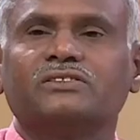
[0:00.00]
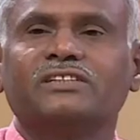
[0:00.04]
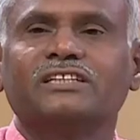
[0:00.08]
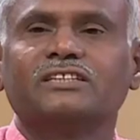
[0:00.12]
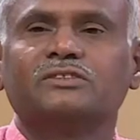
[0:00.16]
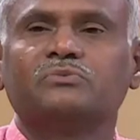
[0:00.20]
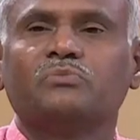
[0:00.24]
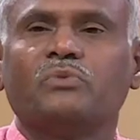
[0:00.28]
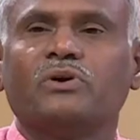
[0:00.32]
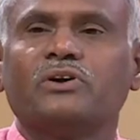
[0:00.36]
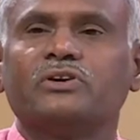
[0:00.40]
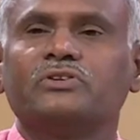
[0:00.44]

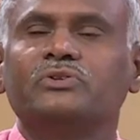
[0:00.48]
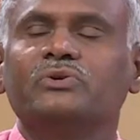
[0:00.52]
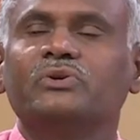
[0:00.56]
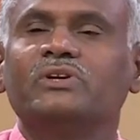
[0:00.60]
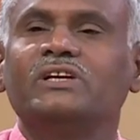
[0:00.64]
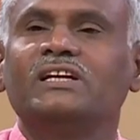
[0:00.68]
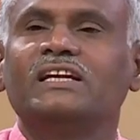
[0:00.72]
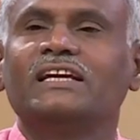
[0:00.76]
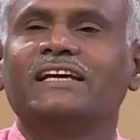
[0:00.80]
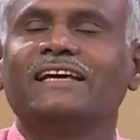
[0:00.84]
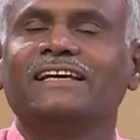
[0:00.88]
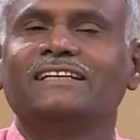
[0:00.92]
this
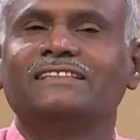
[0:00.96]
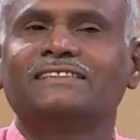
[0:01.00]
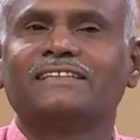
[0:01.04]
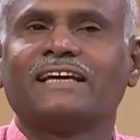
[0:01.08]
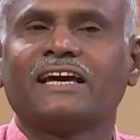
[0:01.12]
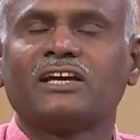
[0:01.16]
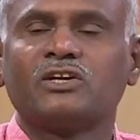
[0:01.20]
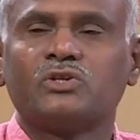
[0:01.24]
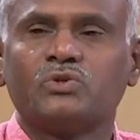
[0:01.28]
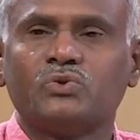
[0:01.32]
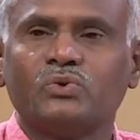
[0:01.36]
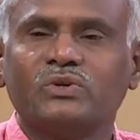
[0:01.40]
module is
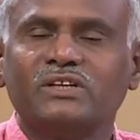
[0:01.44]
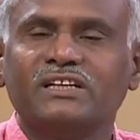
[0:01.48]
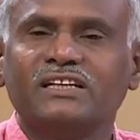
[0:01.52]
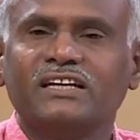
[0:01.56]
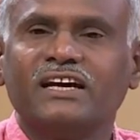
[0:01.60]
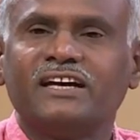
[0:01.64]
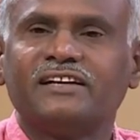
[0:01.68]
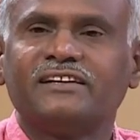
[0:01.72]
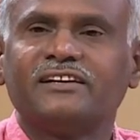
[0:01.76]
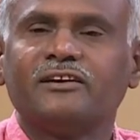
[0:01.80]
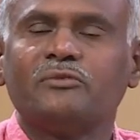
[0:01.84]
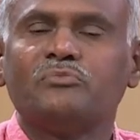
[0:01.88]

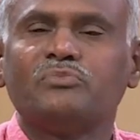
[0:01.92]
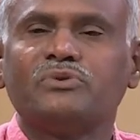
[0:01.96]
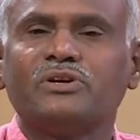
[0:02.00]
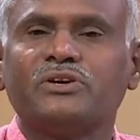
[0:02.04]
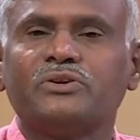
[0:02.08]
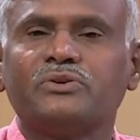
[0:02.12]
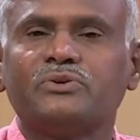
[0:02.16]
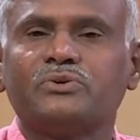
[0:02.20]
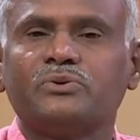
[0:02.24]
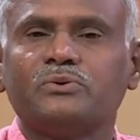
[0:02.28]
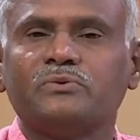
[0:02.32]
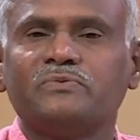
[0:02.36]
actually
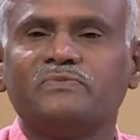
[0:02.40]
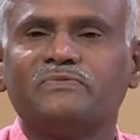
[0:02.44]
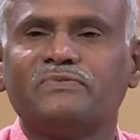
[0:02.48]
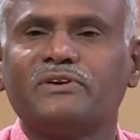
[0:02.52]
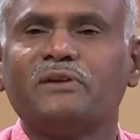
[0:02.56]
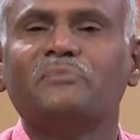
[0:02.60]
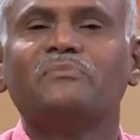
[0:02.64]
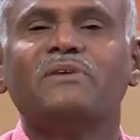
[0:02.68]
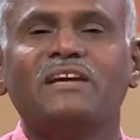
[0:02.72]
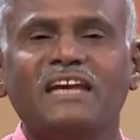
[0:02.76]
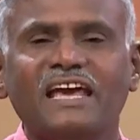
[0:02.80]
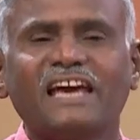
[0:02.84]
attempting to
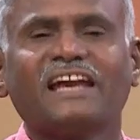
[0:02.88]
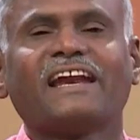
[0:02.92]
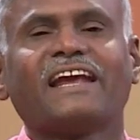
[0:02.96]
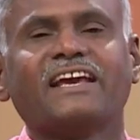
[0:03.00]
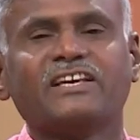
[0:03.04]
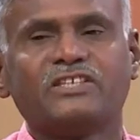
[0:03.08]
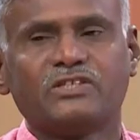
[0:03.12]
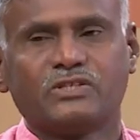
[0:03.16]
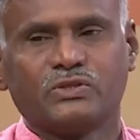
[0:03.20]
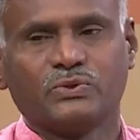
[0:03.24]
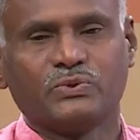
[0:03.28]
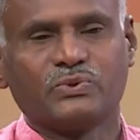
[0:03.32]

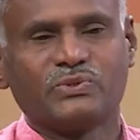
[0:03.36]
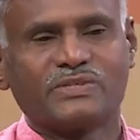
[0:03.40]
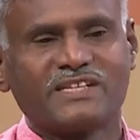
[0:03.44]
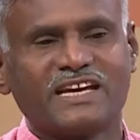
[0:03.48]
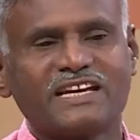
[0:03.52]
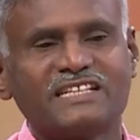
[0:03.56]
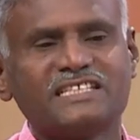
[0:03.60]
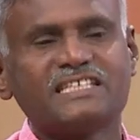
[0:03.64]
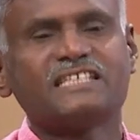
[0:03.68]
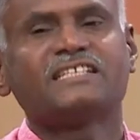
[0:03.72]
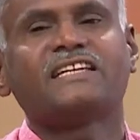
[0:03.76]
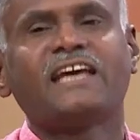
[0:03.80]
familiarize you,
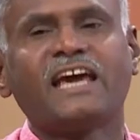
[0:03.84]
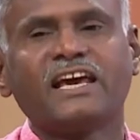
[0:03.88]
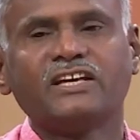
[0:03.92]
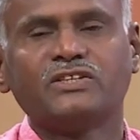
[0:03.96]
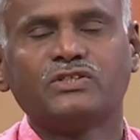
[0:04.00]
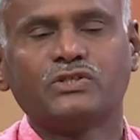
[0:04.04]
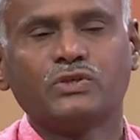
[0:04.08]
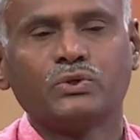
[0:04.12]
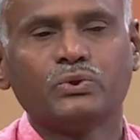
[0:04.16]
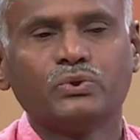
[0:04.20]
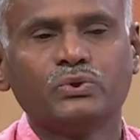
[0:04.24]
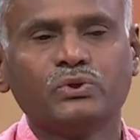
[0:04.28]

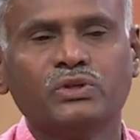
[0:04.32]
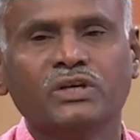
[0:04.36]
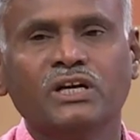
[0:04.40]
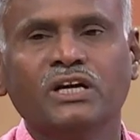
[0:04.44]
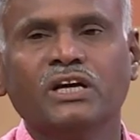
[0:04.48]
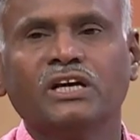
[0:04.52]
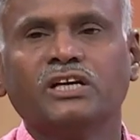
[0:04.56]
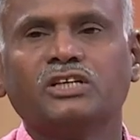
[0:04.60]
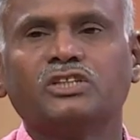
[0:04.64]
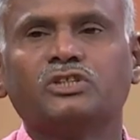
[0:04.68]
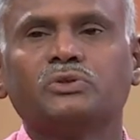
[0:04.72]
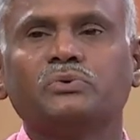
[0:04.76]
sensitize you
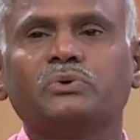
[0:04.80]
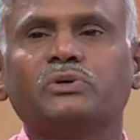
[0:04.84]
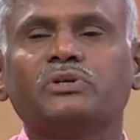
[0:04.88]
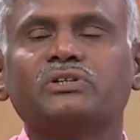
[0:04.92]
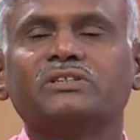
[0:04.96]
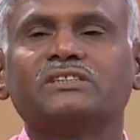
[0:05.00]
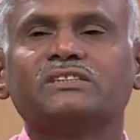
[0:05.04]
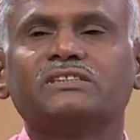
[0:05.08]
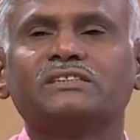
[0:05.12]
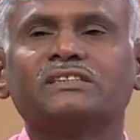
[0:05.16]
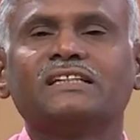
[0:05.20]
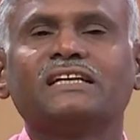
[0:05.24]

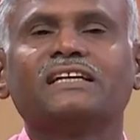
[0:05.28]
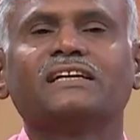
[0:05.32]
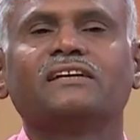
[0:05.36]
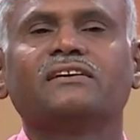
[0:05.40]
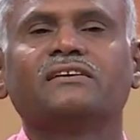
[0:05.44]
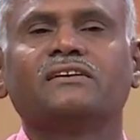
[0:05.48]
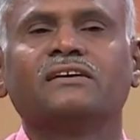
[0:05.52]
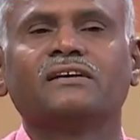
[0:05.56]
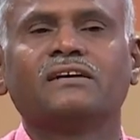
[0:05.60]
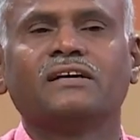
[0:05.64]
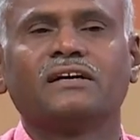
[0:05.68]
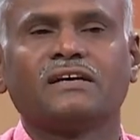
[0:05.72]
towards the
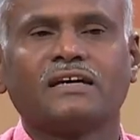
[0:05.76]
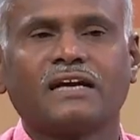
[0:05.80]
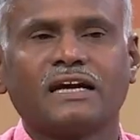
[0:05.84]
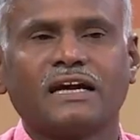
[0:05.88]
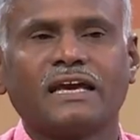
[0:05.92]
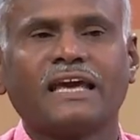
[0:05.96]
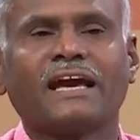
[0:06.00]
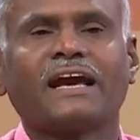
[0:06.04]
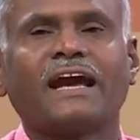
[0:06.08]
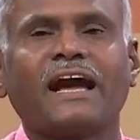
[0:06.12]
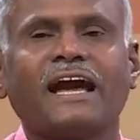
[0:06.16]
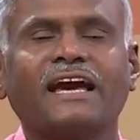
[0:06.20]

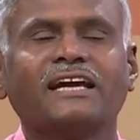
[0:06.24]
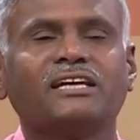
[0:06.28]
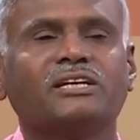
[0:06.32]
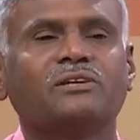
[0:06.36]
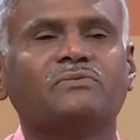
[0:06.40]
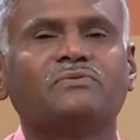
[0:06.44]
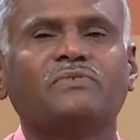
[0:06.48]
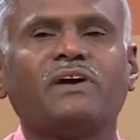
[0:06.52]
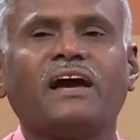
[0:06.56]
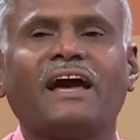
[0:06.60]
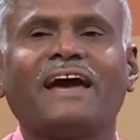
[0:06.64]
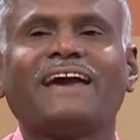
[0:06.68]
a kind
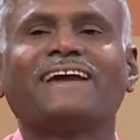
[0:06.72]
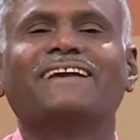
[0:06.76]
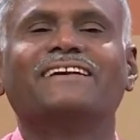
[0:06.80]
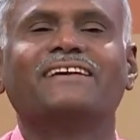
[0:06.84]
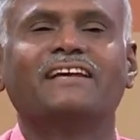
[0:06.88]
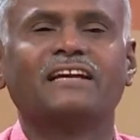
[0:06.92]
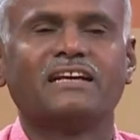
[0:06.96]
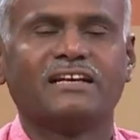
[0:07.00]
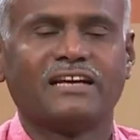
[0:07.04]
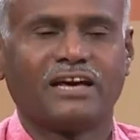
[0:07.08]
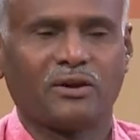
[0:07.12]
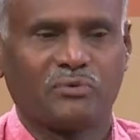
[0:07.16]
of
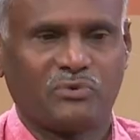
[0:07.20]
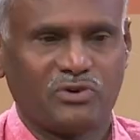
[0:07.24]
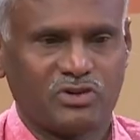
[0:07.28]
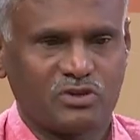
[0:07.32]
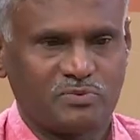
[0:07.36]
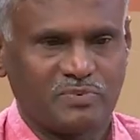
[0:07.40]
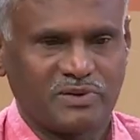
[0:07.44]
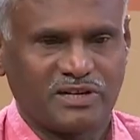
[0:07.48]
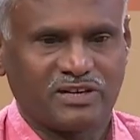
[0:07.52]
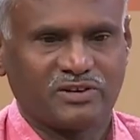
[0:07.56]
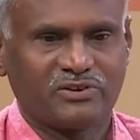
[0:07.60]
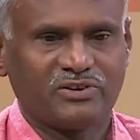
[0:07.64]
ideal
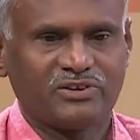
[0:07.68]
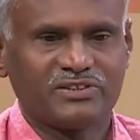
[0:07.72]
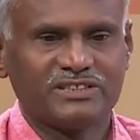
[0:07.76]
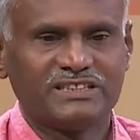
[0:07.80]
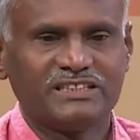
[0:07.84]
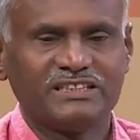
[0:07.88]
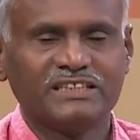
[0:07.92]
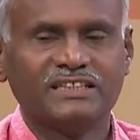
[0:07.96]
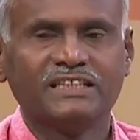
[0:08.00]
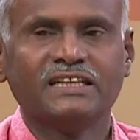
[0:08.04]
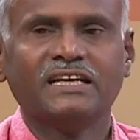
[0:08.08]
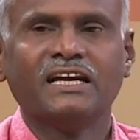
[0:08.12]
language
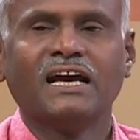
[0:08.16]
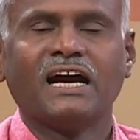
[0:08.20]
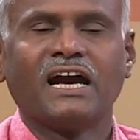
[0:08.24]
pedagogy